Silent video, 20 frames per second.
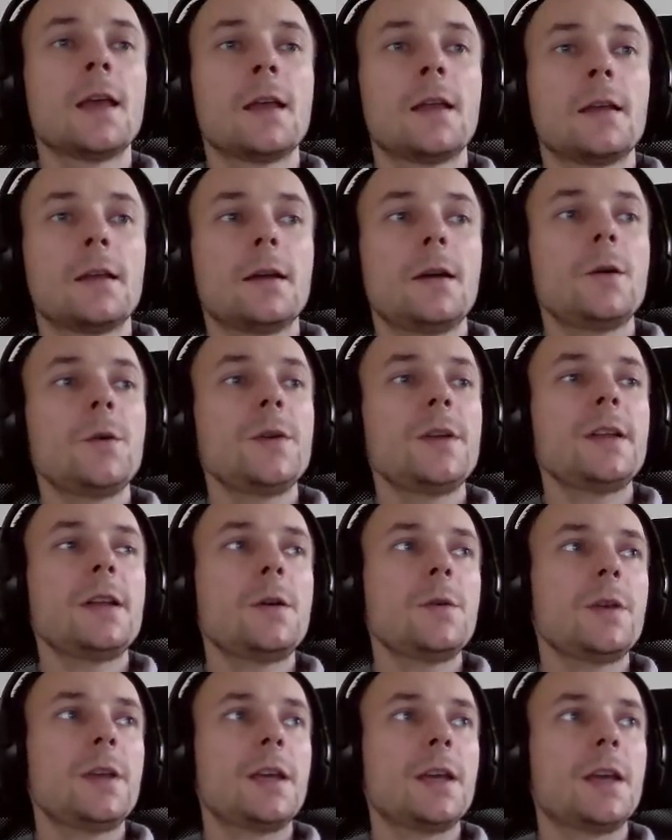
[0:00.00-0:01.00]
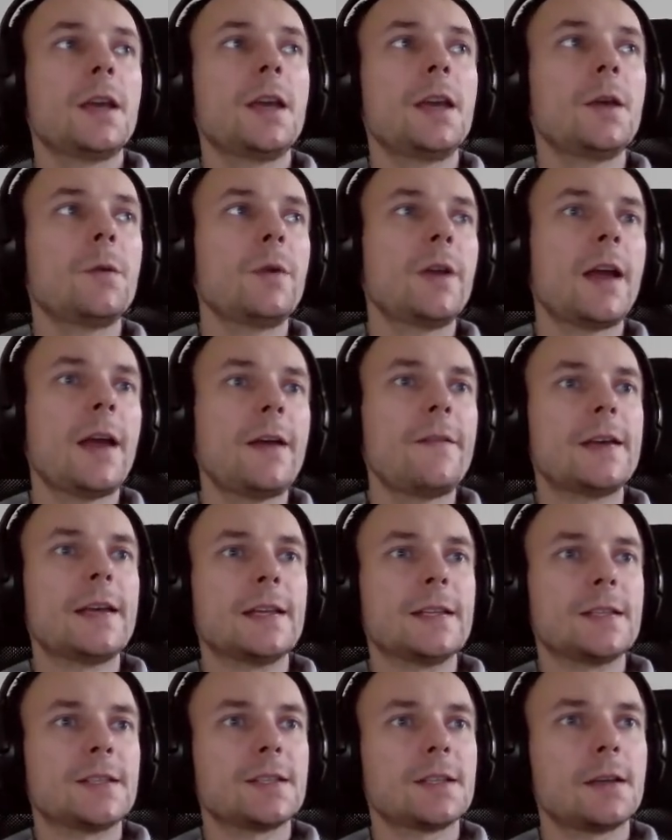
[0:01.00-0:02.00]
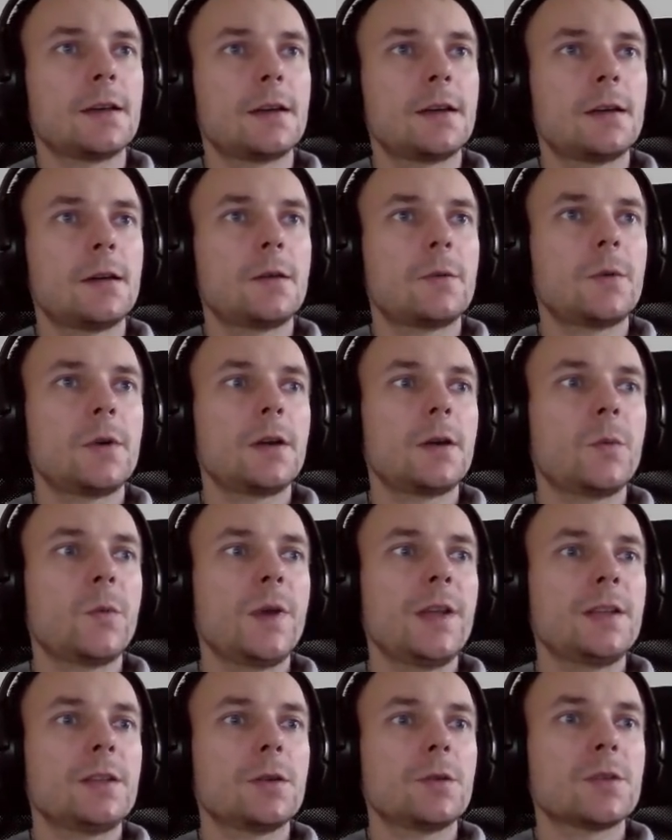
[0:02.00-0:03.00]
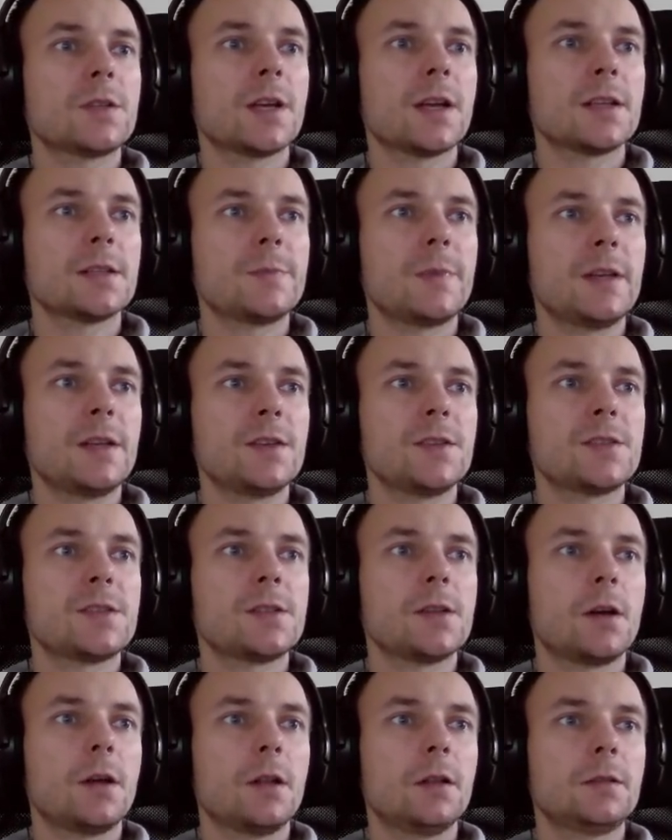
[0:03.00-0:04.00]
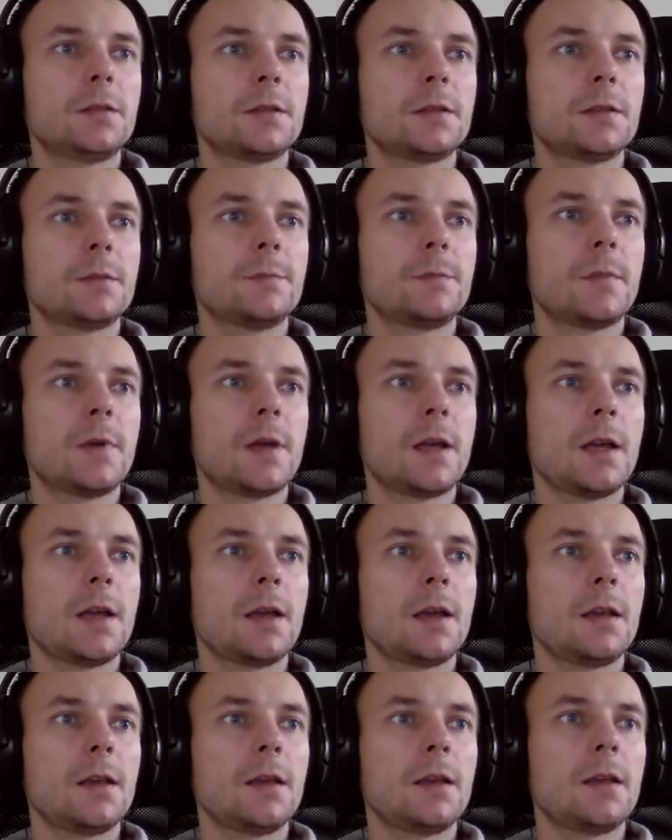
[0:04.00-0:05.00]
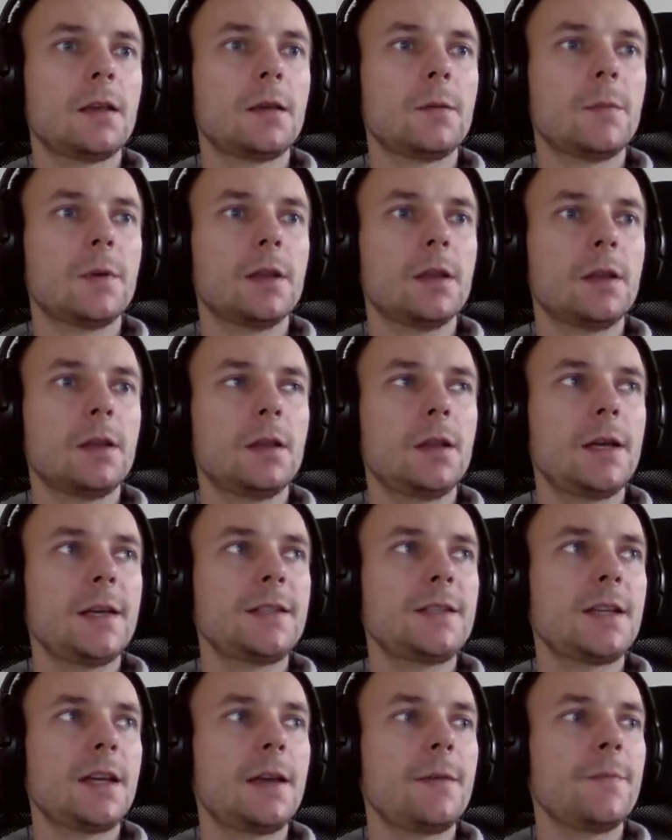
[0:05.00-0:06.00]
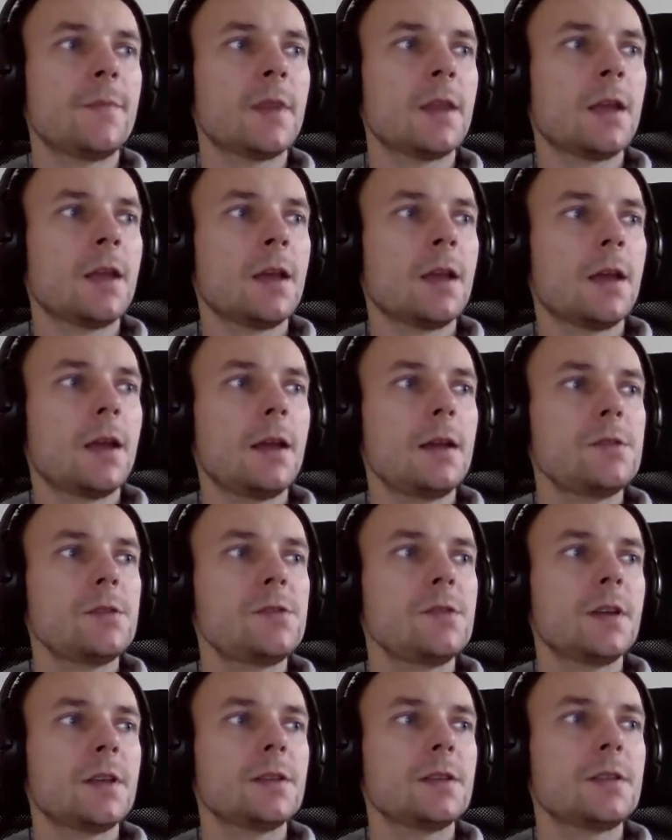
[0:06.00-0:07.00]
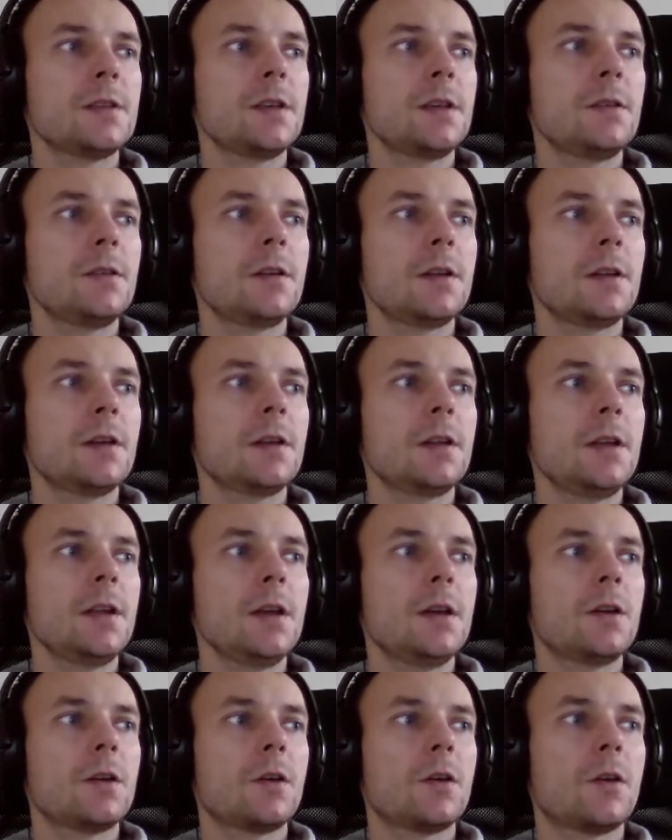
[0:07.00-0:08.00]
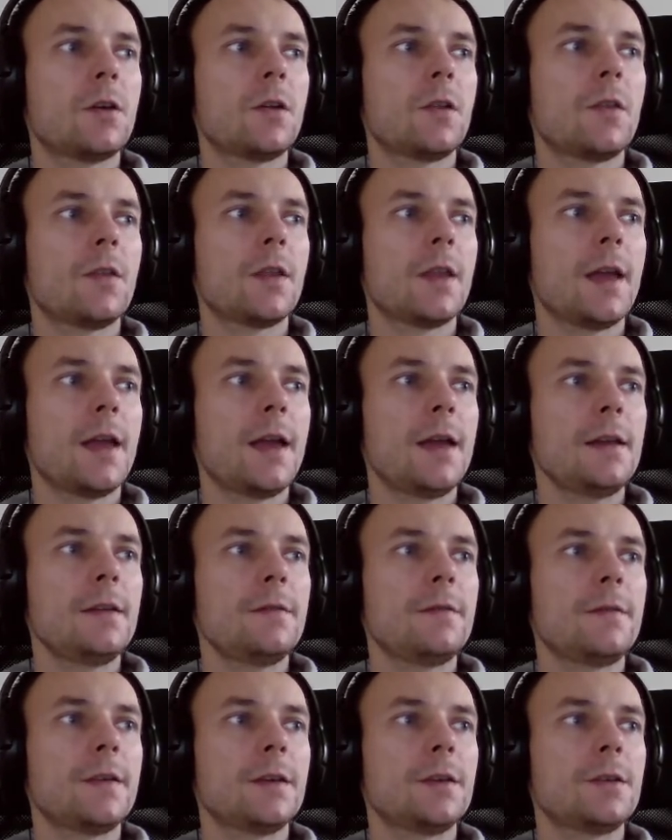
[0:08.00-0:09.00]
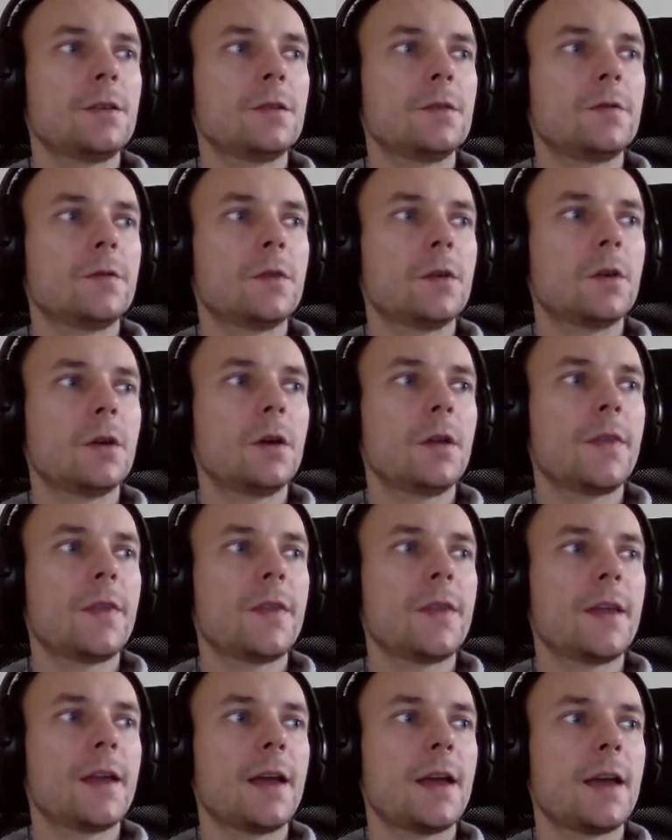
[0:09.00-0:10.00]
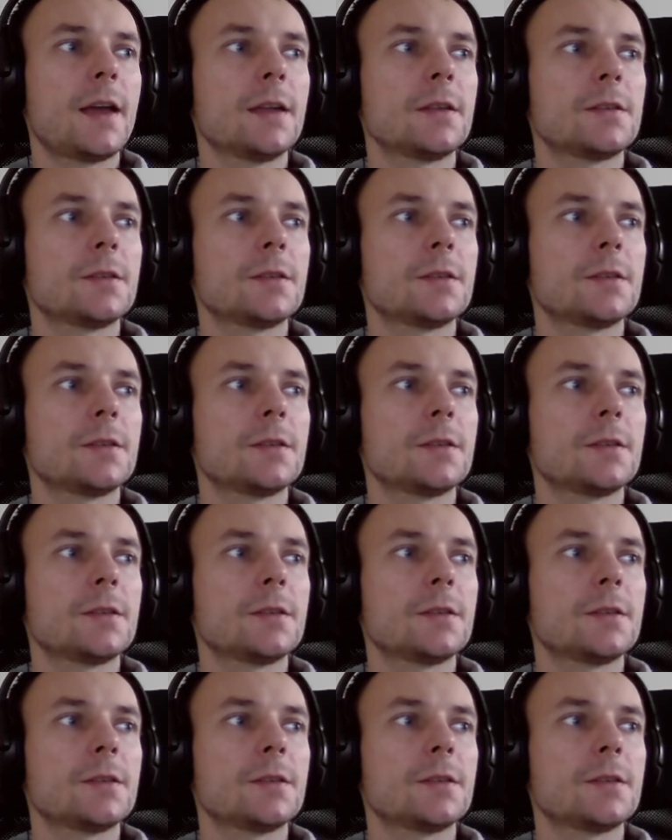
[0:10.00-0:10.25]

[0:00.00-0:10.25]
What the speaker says: Okie dokie, here we have it. Our Windows has been installed, maybe later. And as you can see, you can click on anything you've got there.